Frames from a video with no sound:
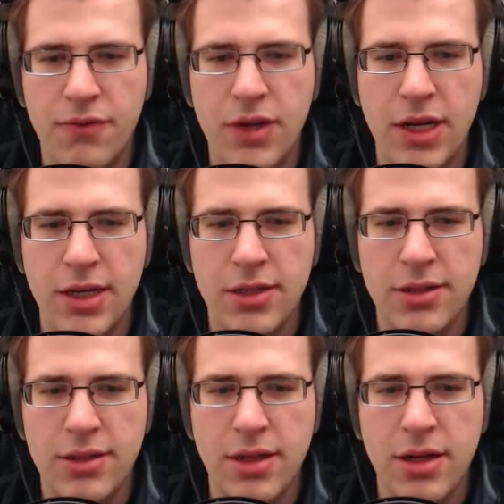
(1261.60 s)

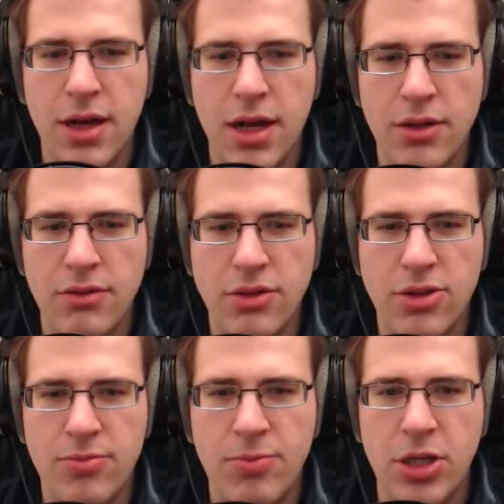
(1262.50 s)
feelings than a
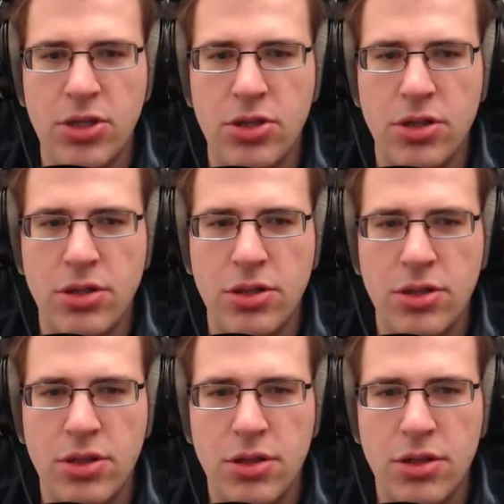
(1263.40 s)
hundred speeches.